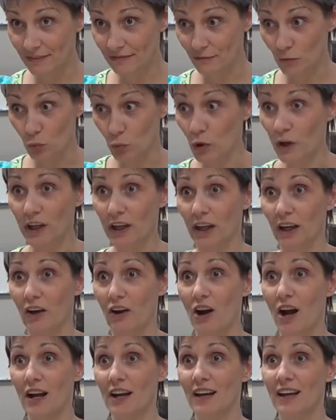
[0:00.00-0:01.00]
working
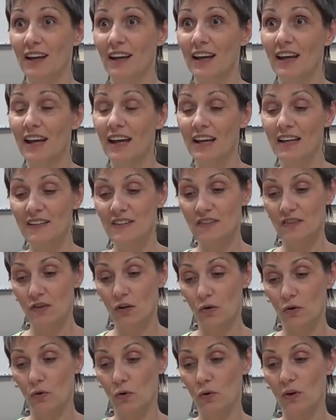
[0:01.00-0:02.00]
on.
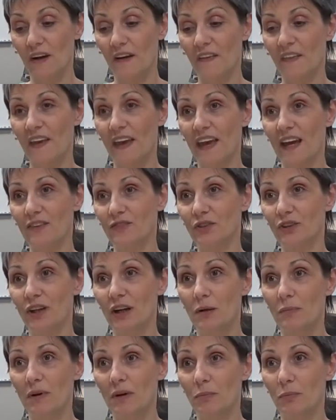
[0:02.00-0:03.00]
So they have to
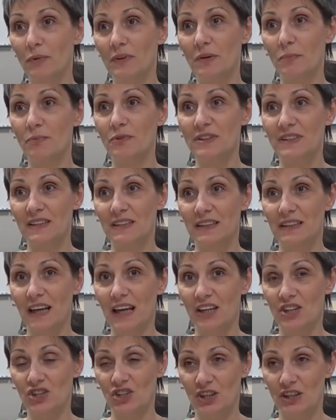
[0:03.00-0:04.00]
come up with a
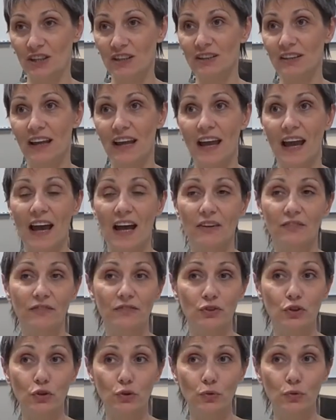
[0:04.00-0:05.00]
presentation. They
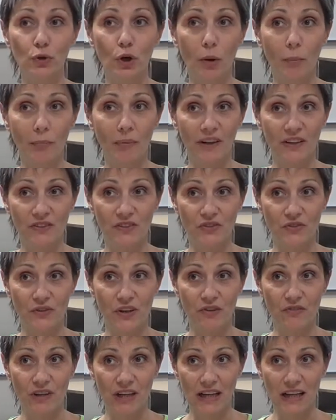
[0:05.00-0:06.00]
have 2
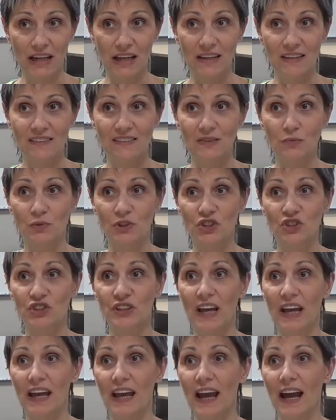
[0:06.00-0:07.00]
compulsory readings, which
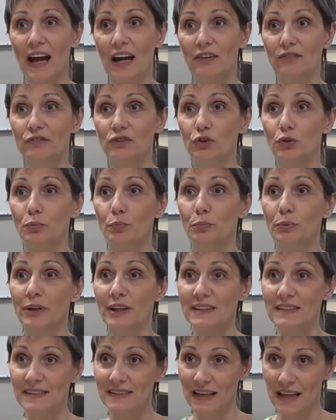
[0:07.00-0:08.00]
they have to
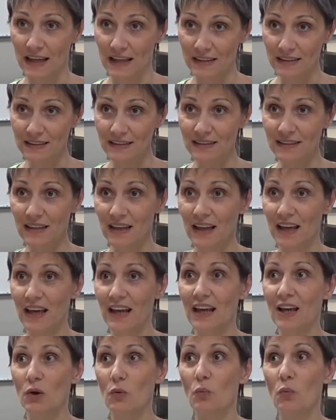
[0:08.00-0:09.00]
present
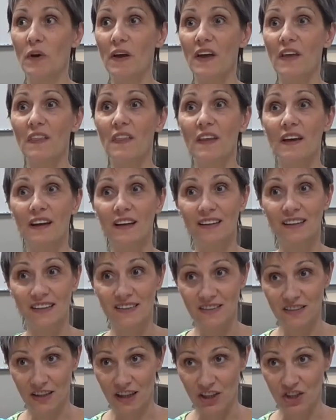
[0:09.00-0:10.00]
with
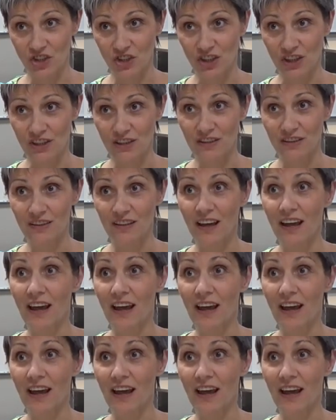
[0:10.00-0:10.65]
discussion